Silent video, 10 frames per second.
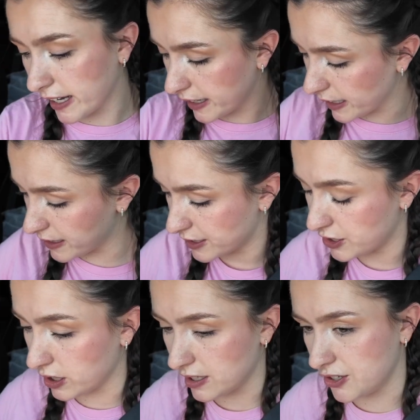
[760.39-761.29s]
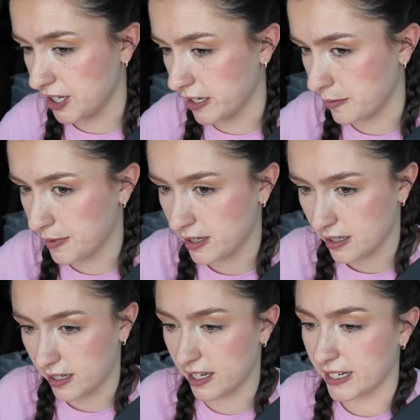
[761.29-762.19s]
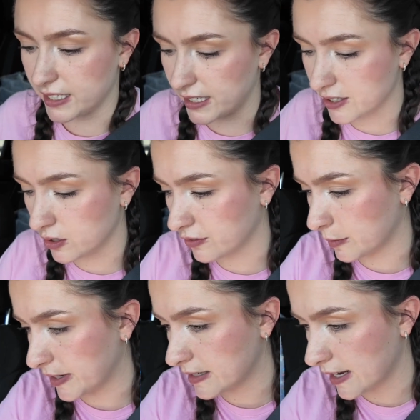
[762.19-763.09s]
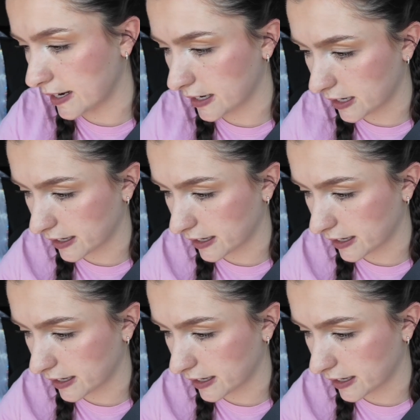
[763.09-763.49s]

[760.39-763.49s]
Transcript: heading to the gym. I need to for my sanity.